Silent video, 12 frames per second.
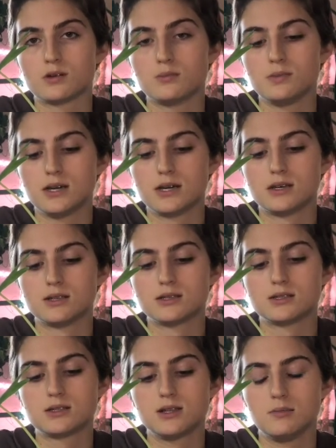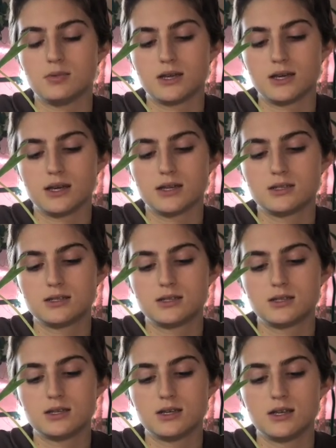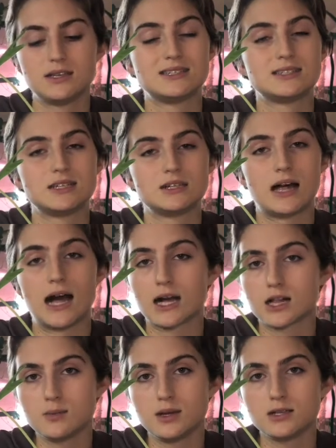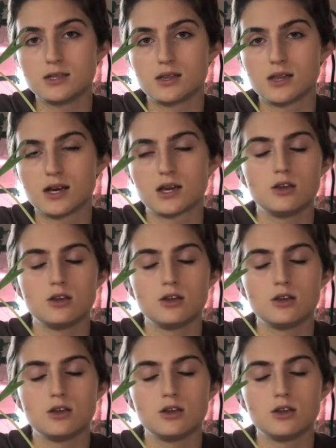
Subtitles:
because the plant is still acclimating to the leca.